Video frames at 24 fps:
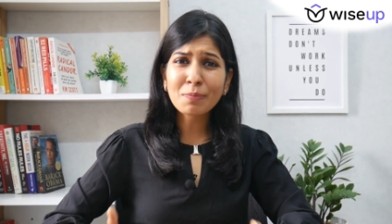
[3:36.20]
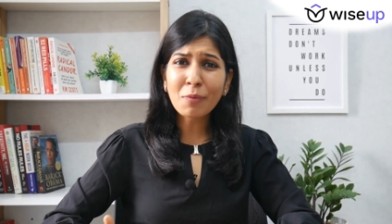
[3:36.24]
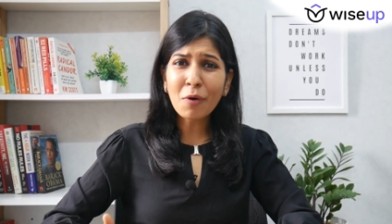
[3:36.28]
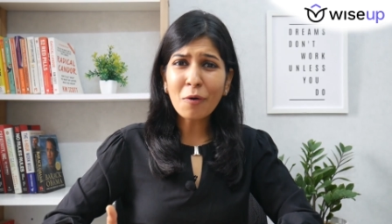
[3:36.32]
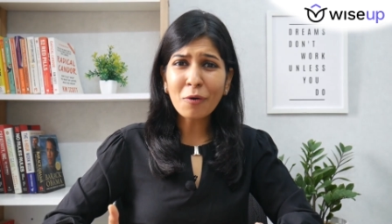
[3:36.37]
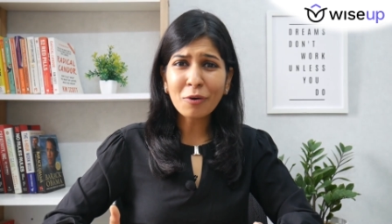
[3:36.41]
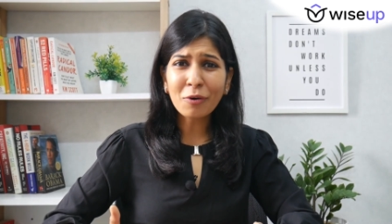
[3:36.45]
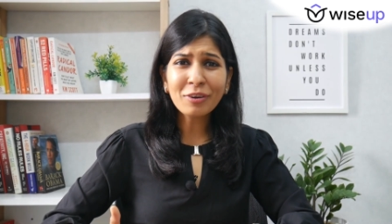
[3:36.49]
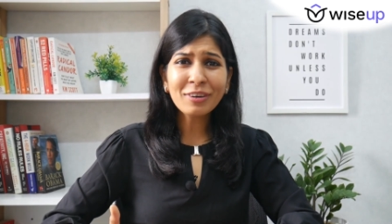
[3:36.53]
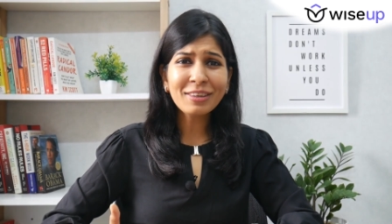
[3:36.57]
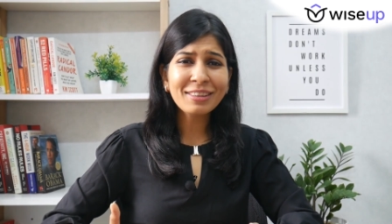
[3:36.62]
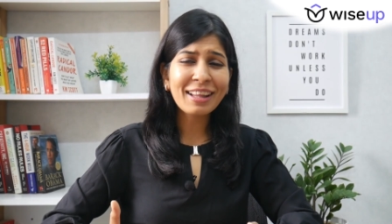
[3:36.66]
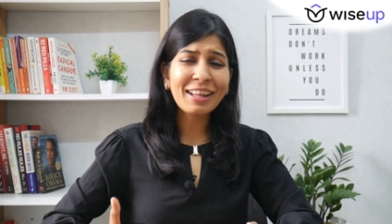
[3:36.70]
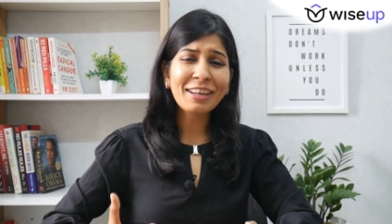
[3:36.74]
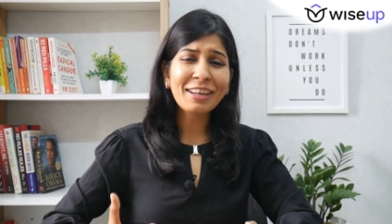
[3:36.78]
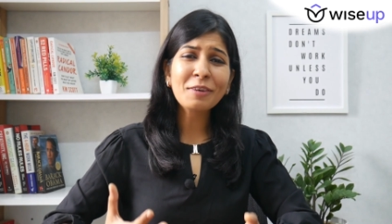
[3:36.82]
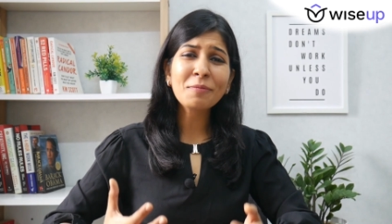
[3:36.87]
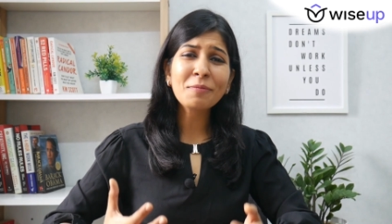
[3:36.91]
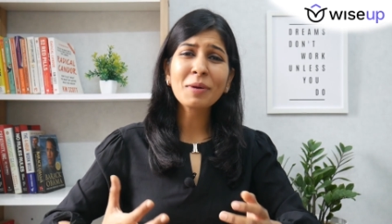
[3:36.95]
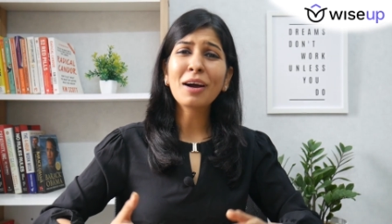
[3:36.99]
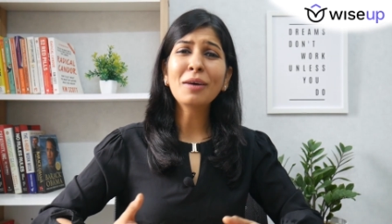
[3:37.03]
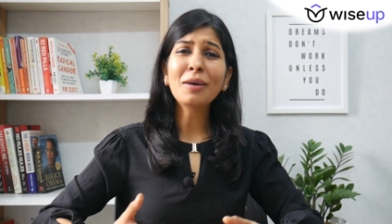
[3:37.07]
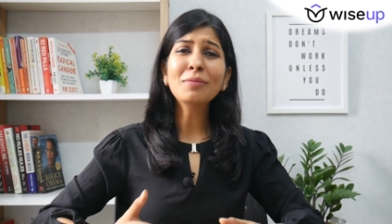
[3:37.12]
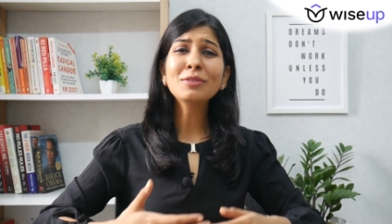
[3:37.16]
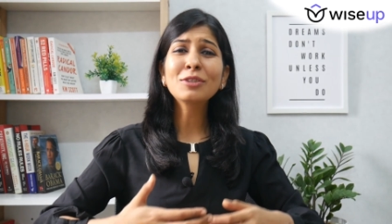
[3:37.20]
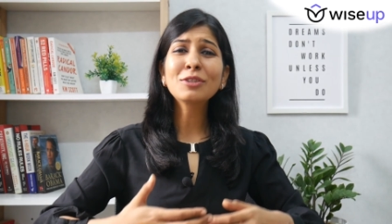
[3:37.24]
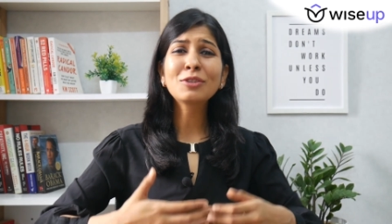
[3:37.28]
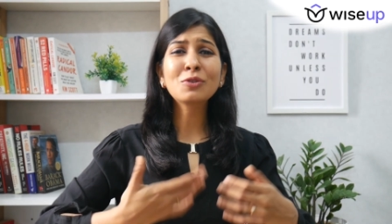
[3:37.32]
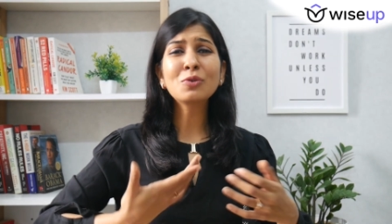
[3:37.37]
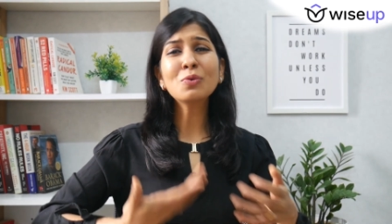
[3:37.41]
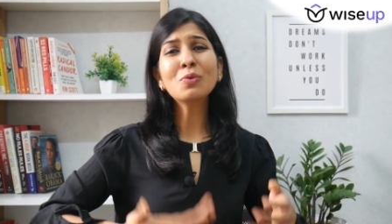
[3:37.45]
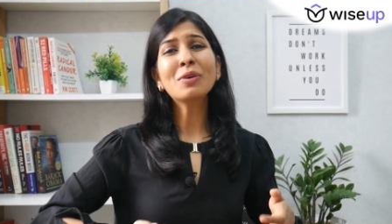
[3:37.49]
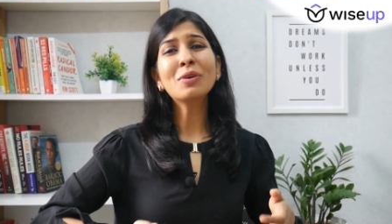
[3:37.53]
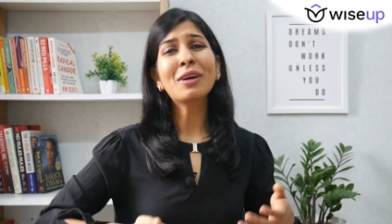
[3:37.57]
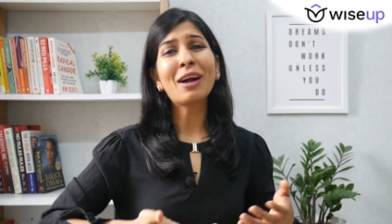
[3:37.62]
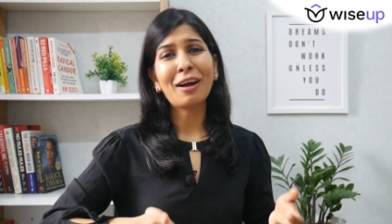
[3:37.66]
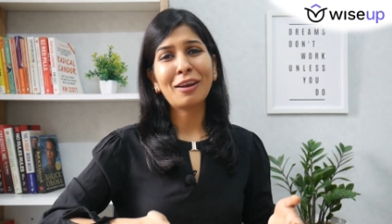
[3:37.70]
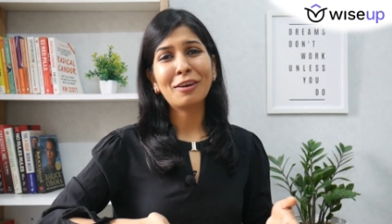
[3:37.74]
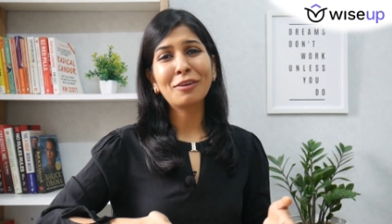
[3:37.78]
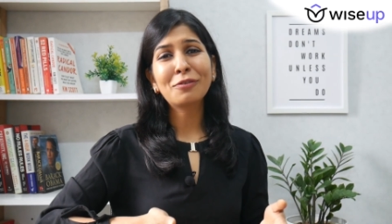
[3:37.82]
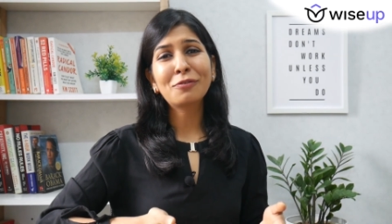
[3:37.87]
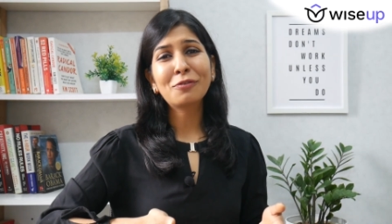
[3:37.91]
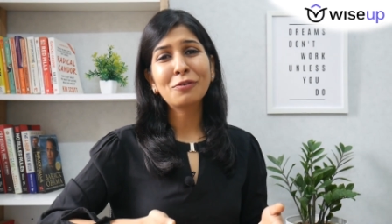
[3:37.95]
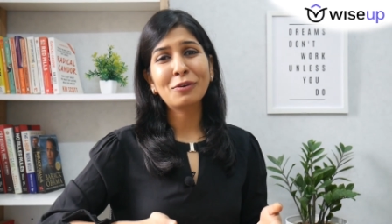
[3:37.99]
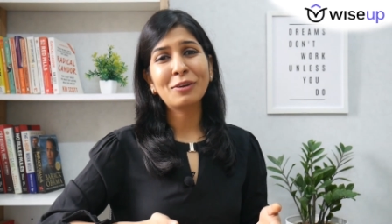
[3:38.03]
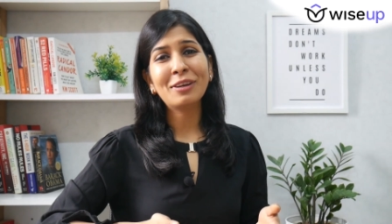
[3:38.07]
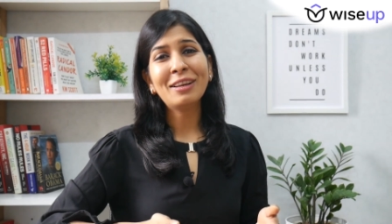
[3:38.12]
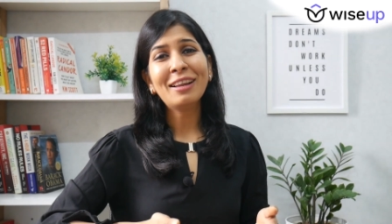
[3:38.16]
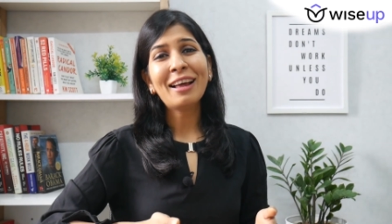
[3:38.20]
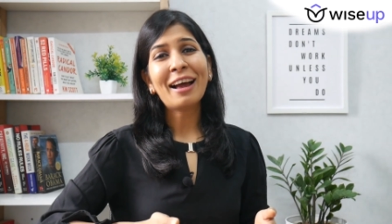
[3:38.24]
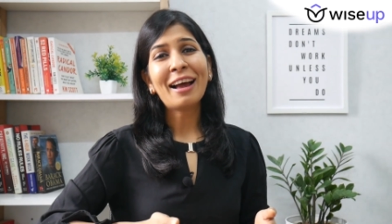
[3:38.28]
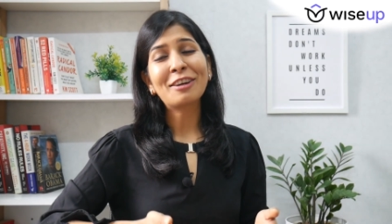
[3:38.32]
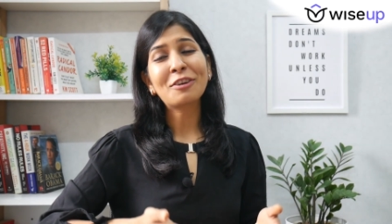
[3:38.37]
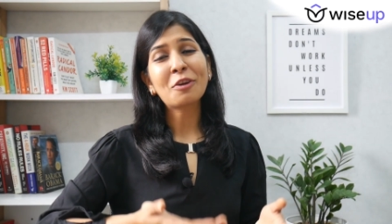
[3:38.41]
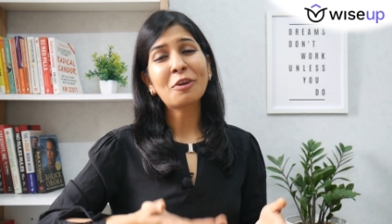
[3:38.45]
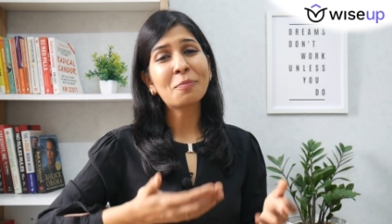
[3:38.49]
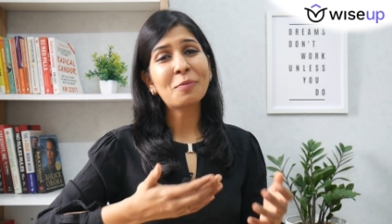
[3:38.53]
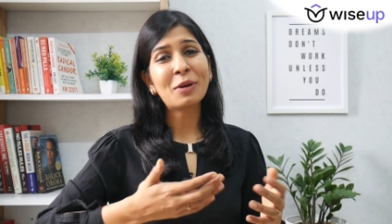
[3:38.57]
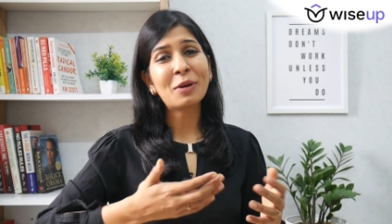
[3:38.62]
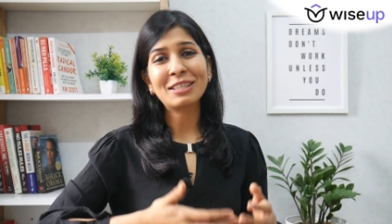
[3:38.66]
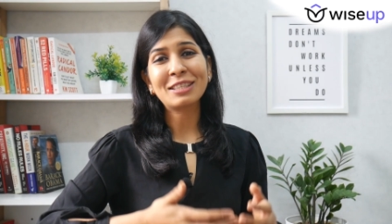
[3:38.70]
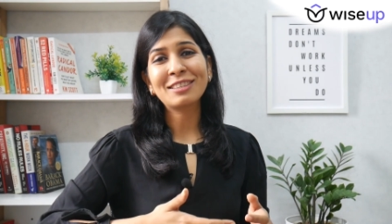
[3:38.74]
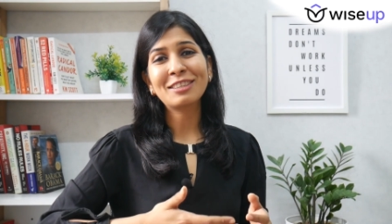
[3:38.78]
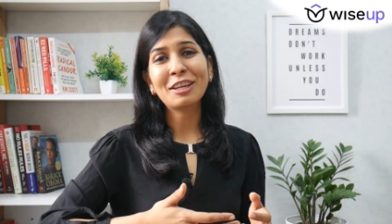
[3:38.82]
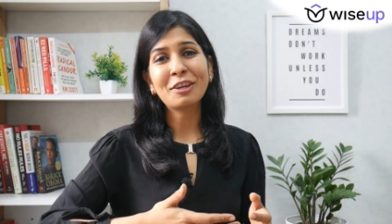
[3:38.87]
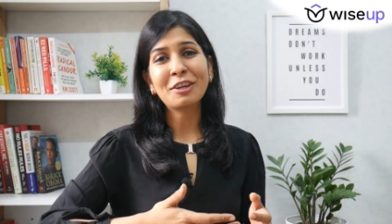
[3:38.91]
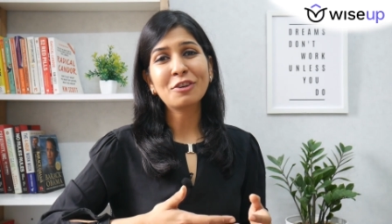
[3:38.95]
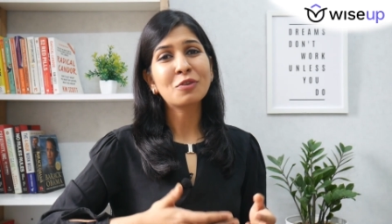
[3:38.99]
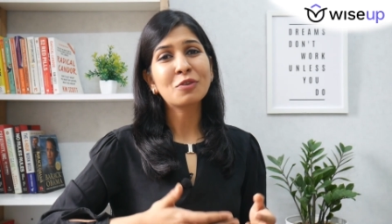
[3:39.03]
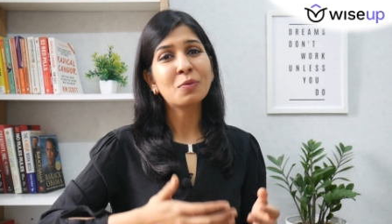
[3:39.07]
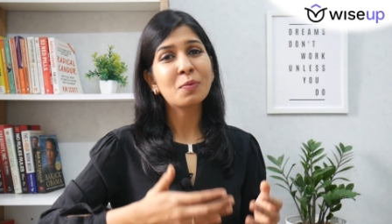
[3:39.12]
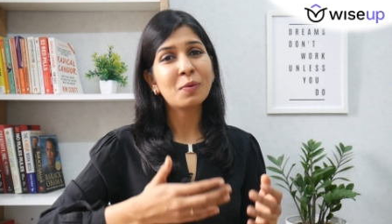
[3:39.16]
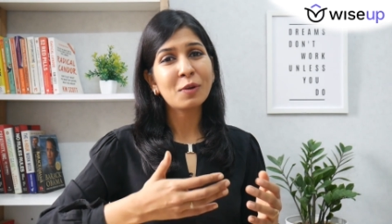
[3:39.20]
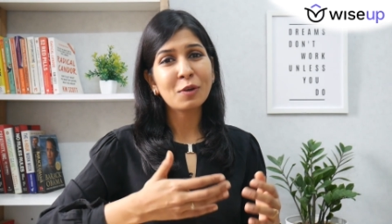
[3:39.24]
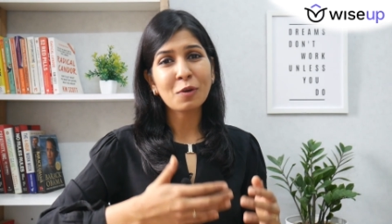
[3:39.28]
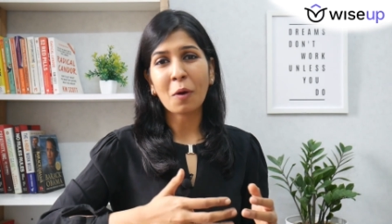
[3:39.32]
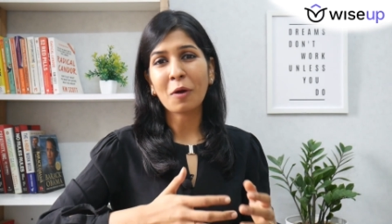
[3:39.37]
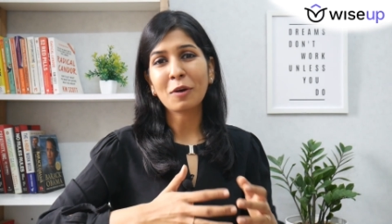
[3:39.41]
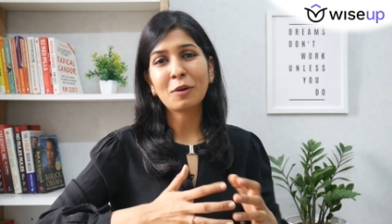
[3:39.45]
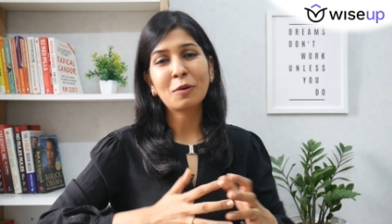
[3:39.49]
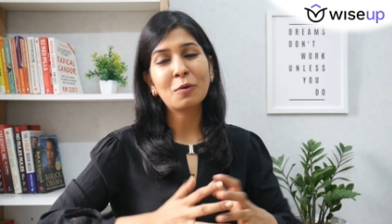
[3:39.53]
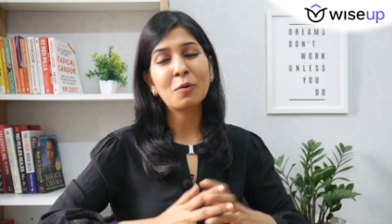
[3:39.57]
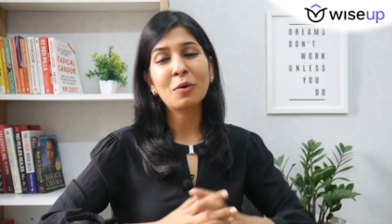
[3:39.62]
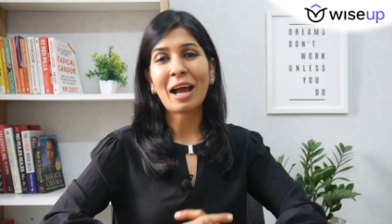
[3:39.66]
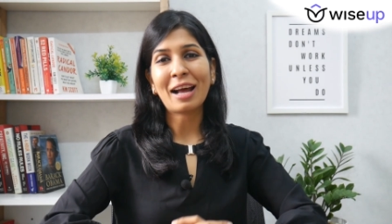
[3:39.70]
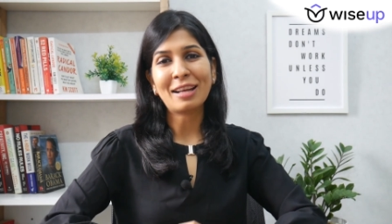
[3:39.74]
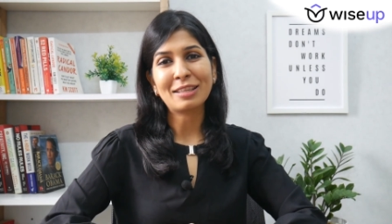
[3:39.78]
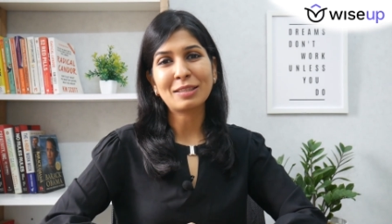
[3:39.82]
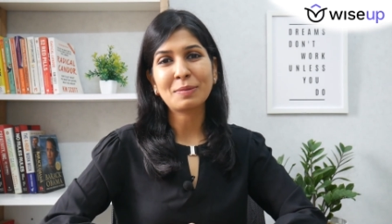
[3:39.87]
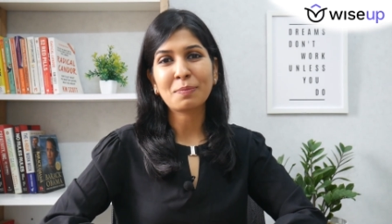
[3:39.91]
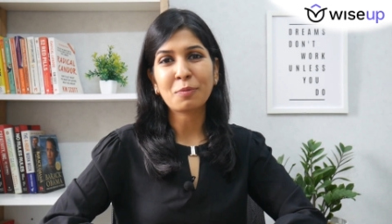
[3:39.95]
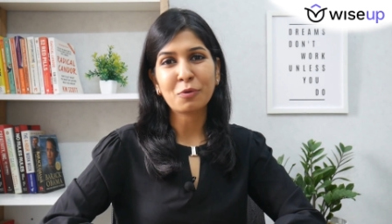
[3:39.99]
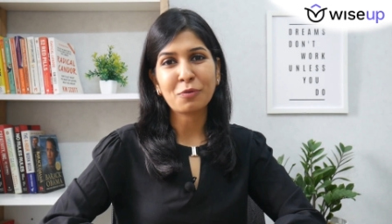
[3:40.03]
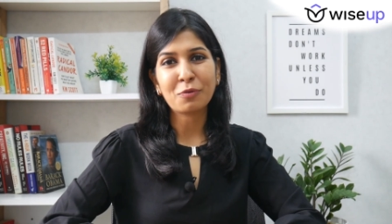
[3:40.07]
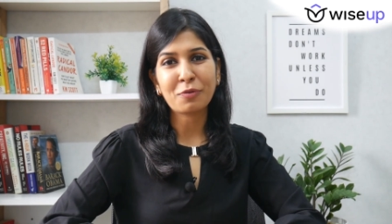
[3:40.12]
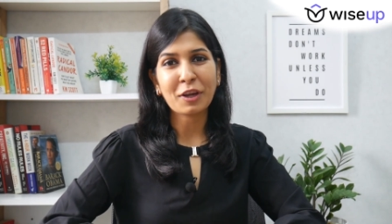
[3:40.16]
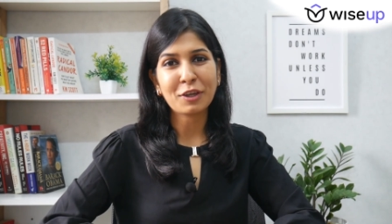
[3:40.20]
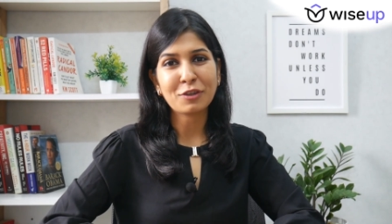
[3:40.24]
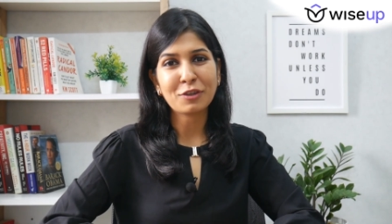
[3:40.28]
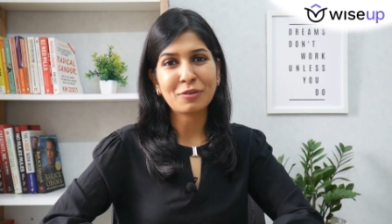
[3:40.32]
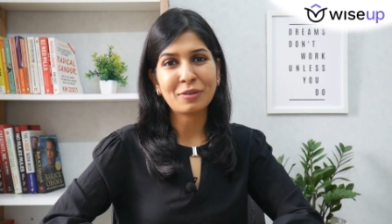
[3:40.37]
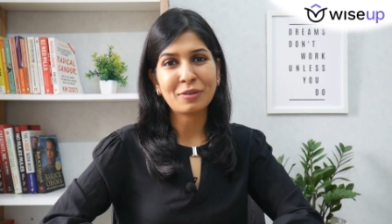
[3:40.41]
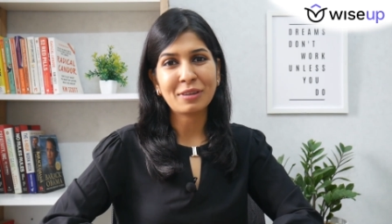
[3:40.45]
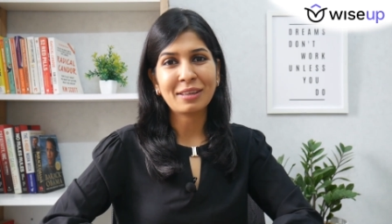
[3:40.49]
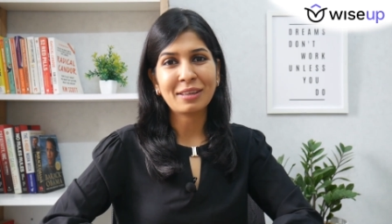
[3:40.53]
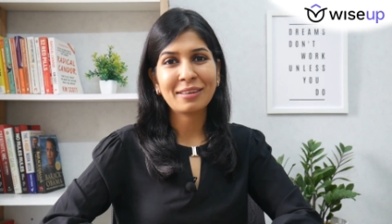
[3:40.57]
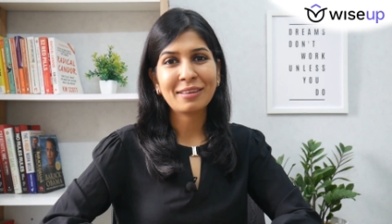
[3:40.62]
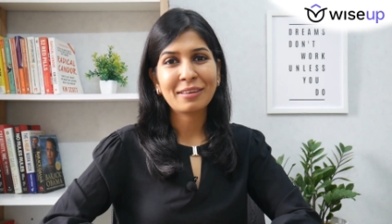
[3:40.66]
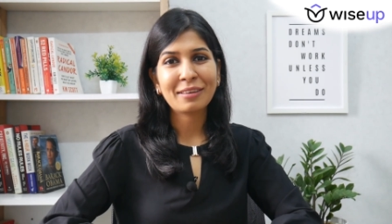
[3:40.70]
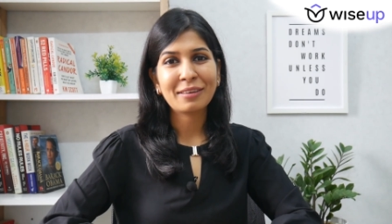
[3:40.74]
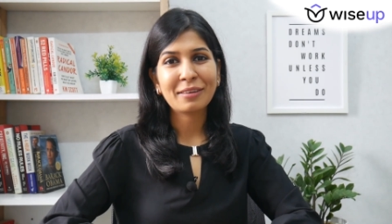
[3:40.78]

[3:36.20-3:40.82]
more, then it becomes too colorful and your presentation will not look as professional.